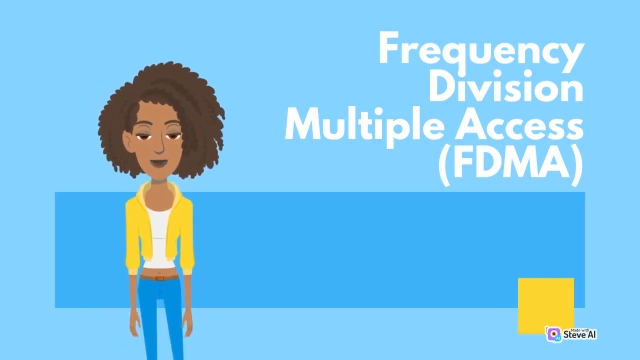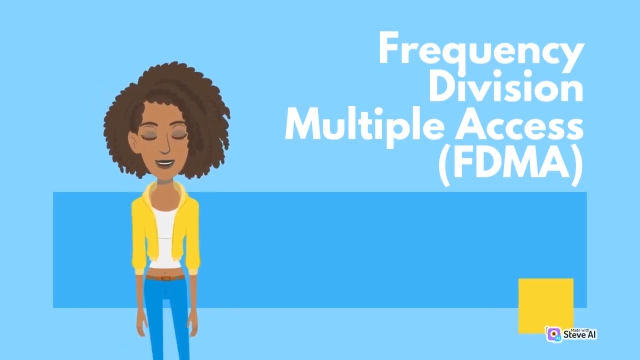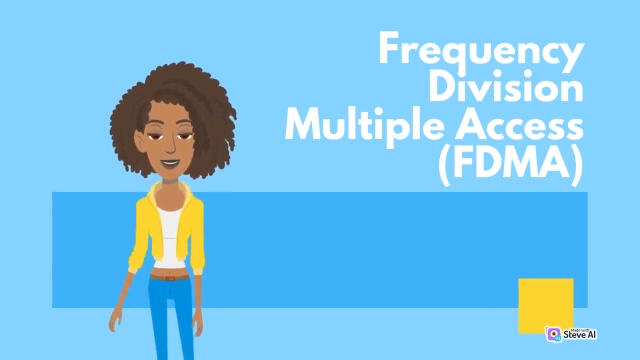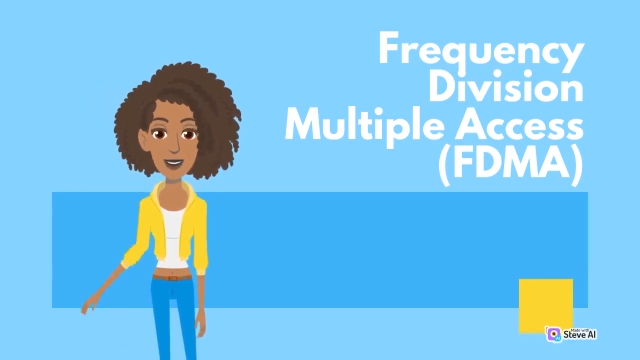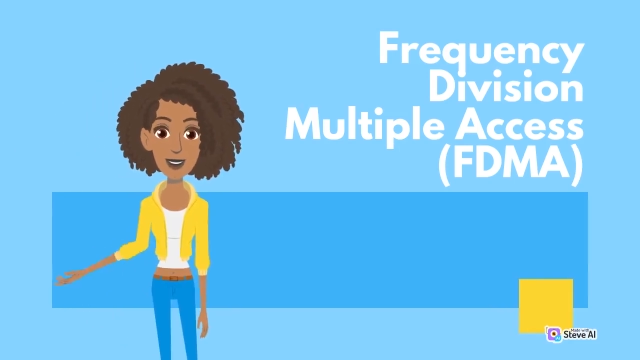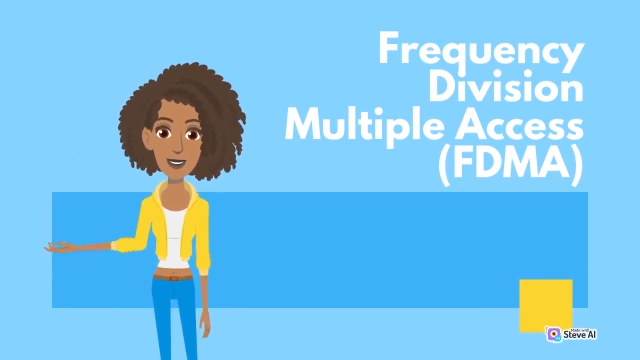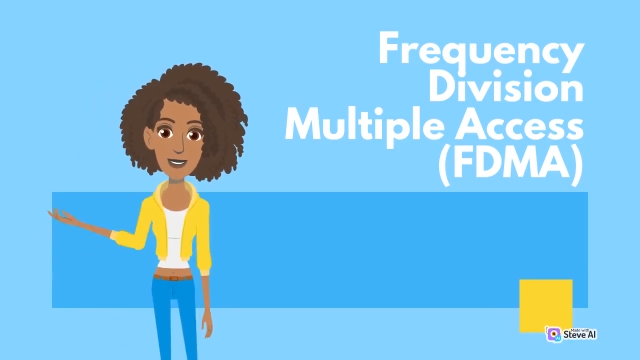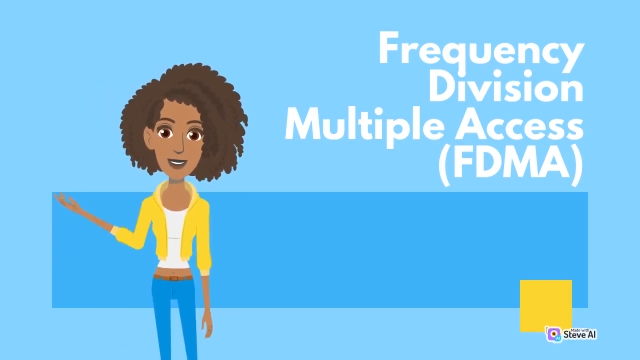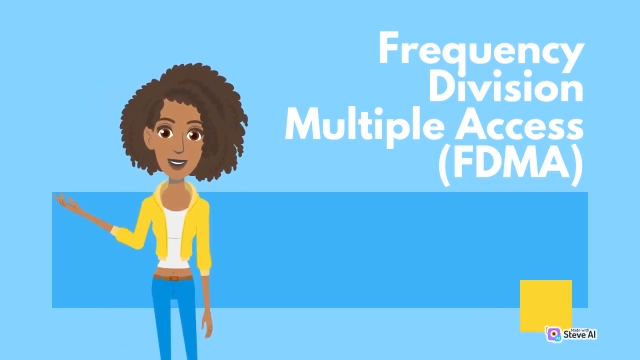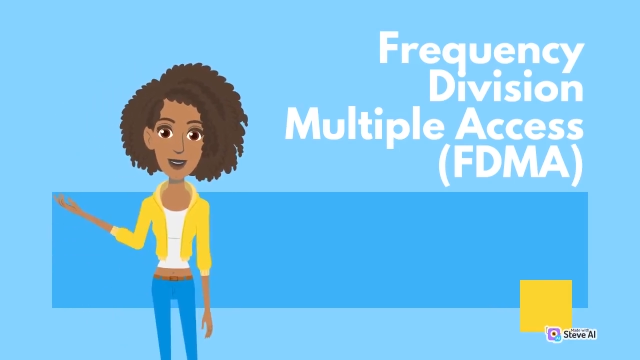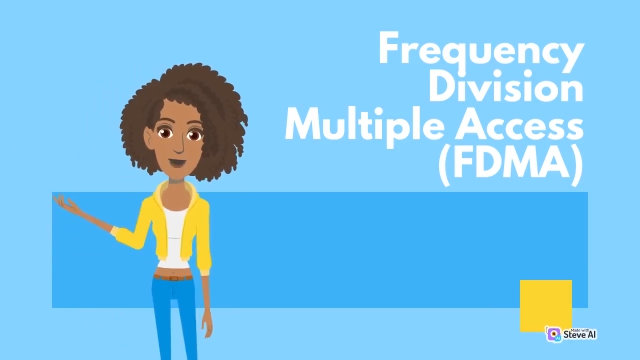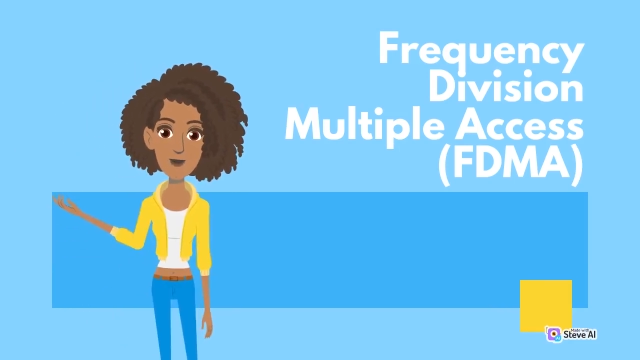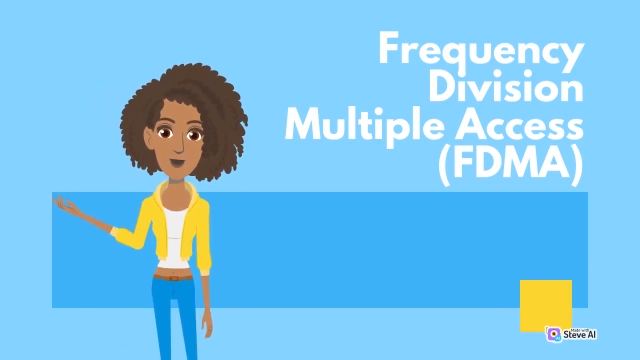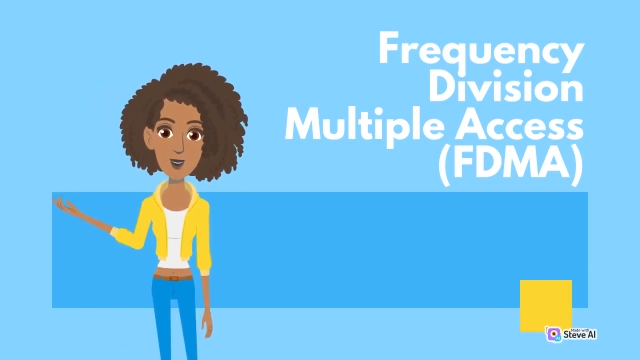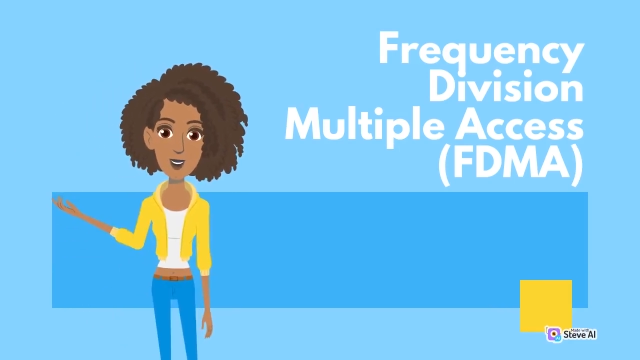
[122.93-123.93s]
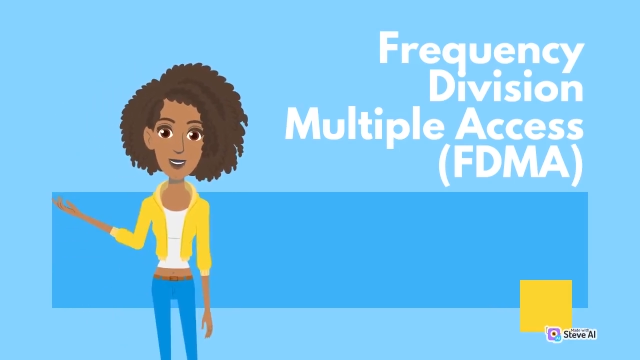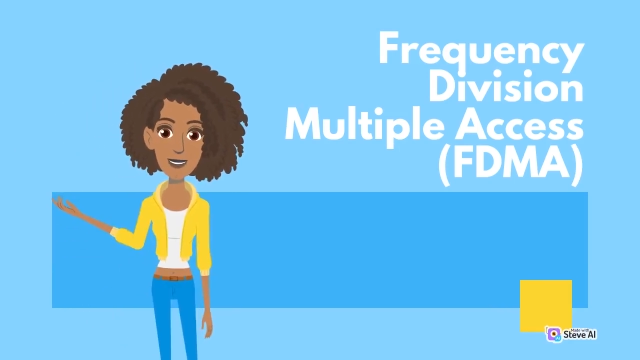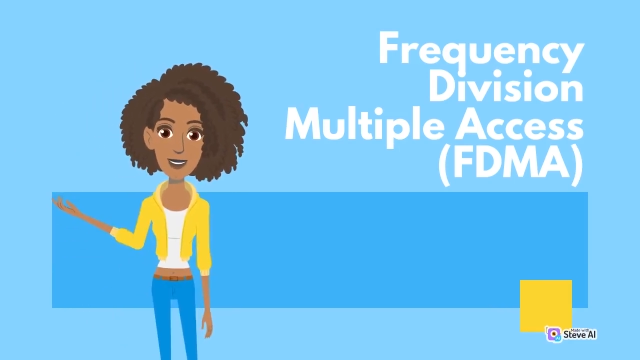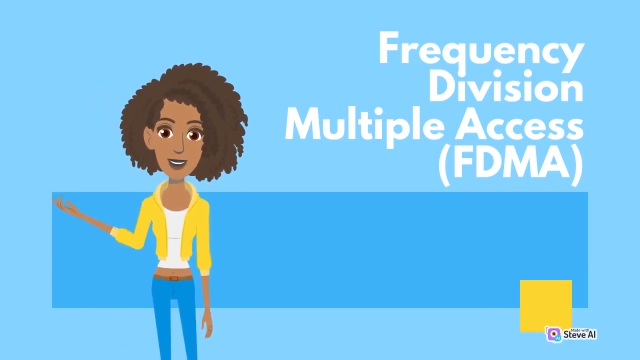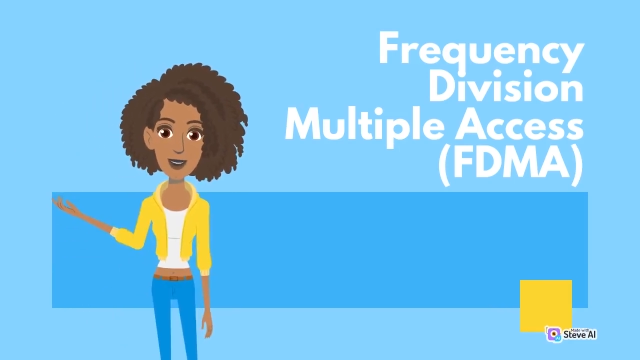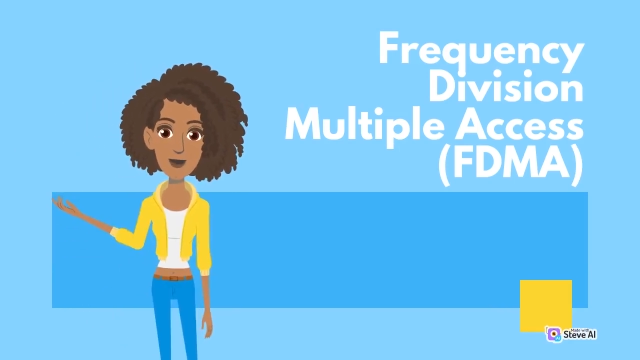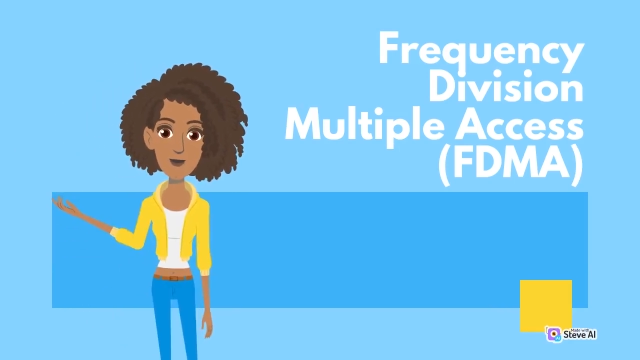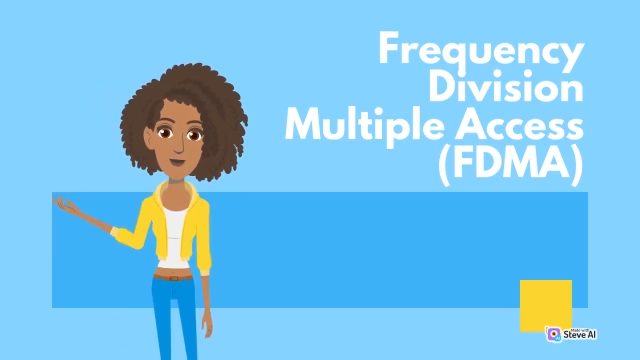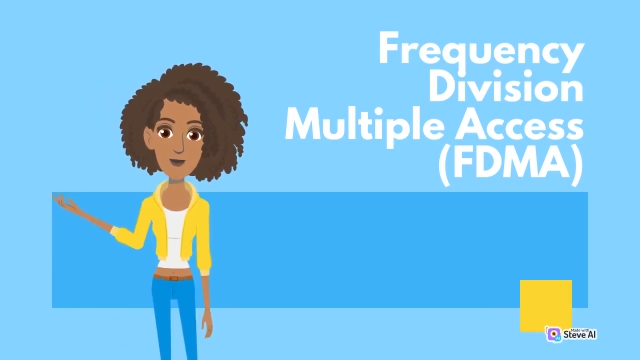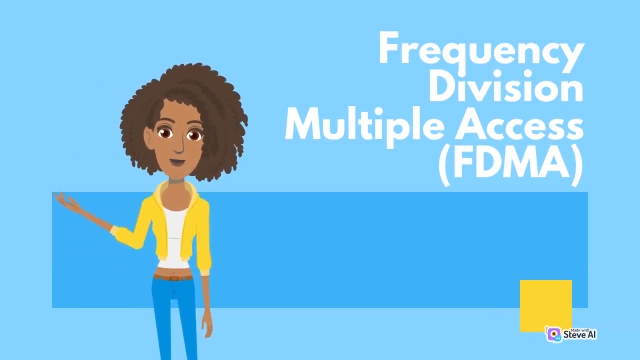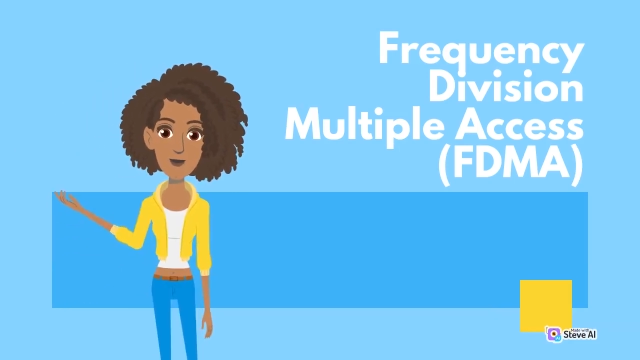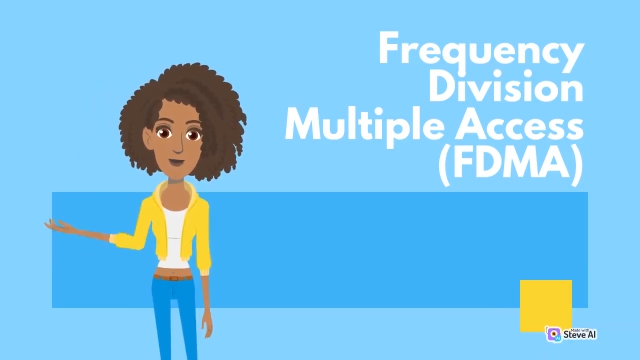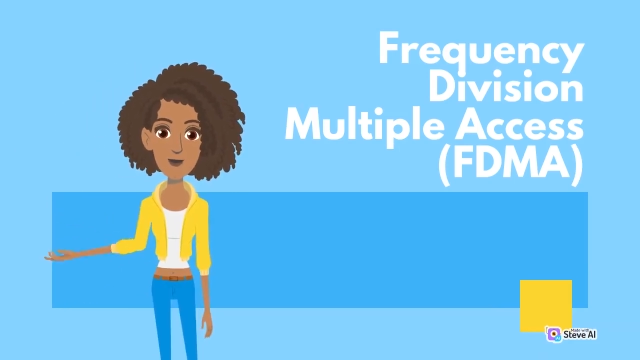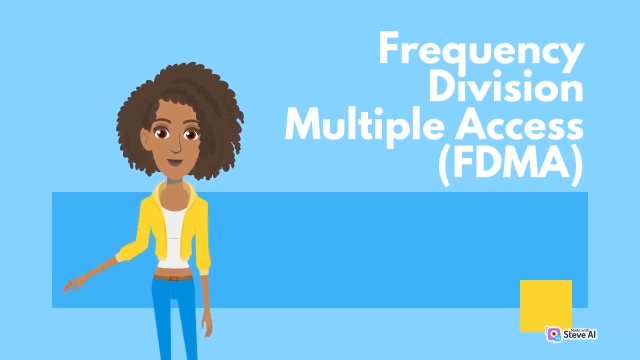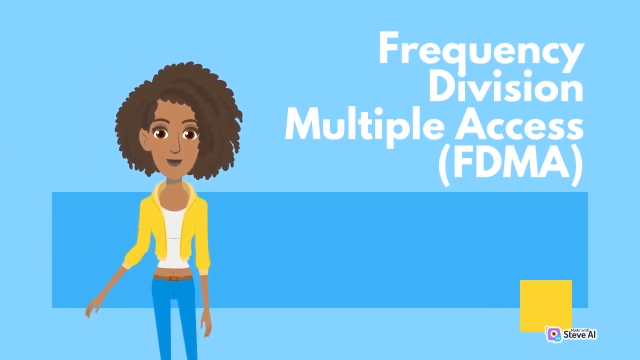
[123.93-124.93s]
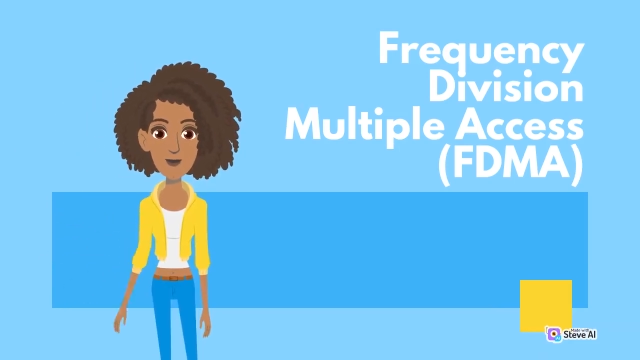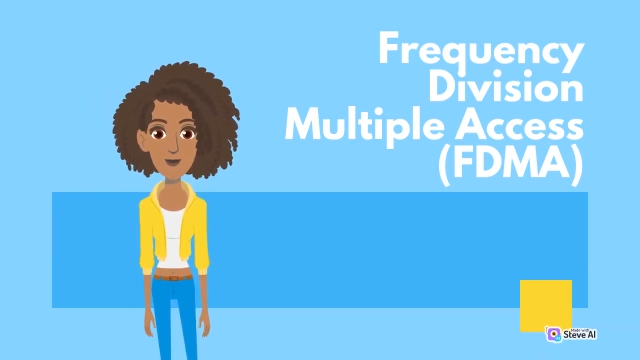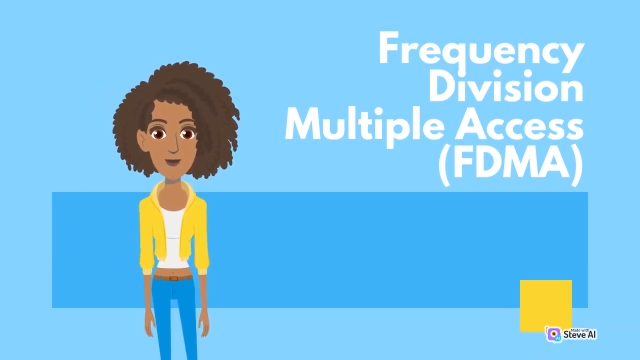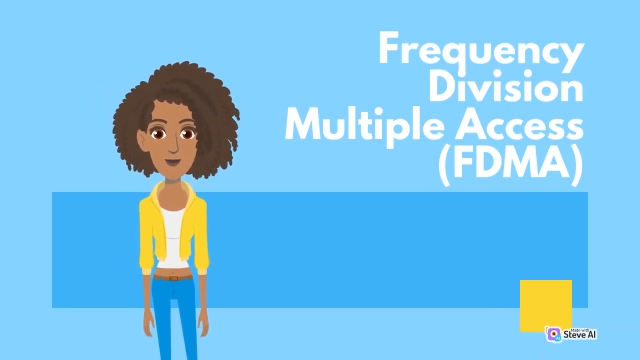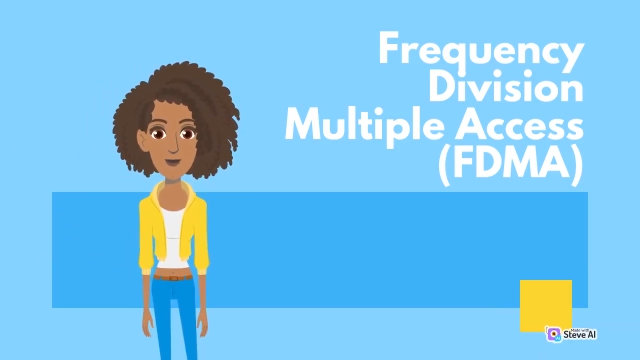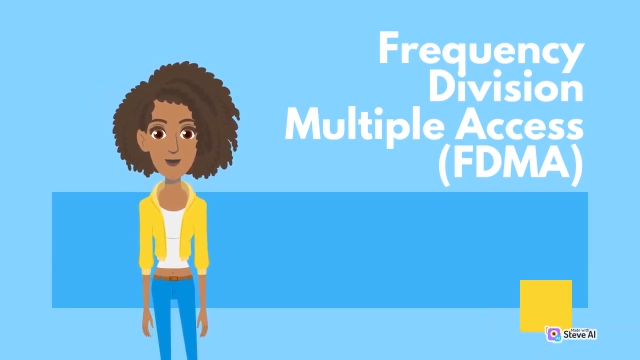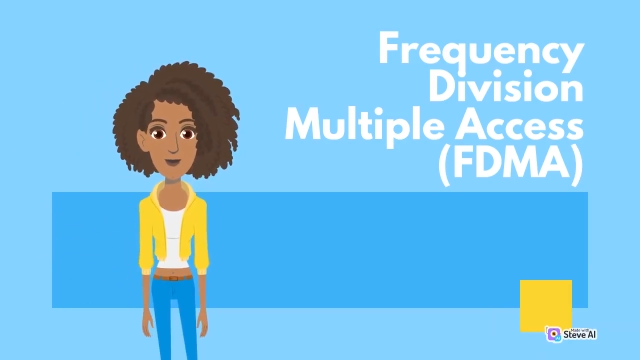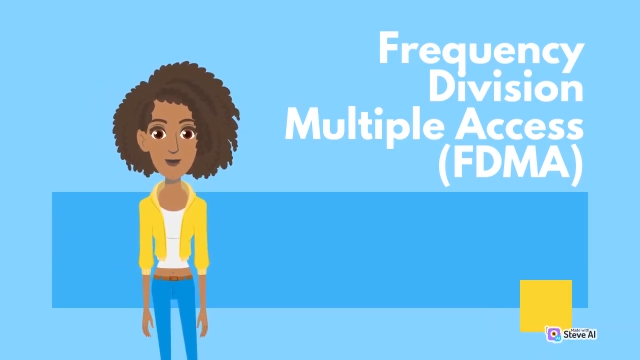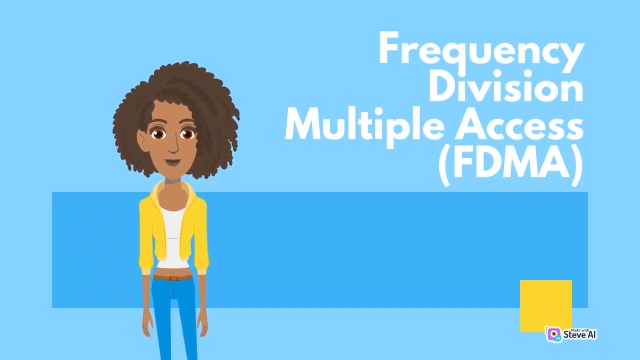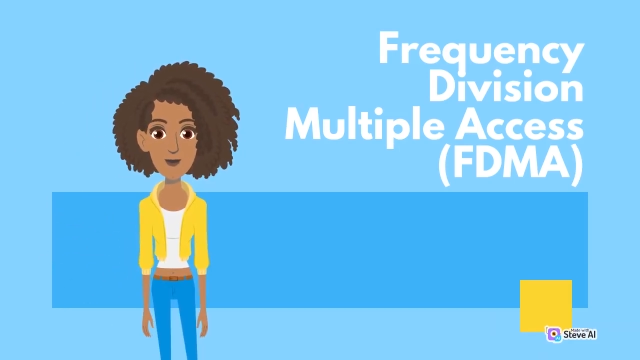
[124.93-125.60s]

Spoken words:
division multiple access, FDMA.